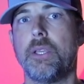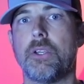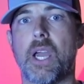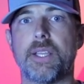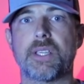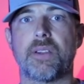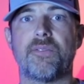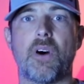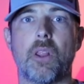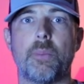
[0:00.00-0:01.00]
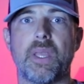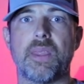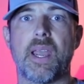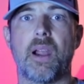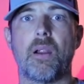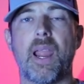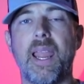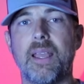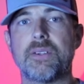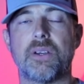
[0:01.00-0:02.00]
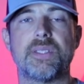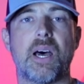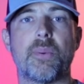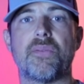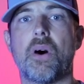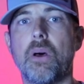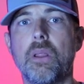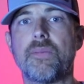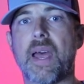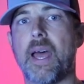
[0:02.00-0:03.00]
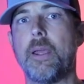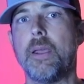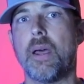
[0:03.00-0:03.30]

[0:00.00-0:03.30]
You guys can follow me there. And on top of all of that,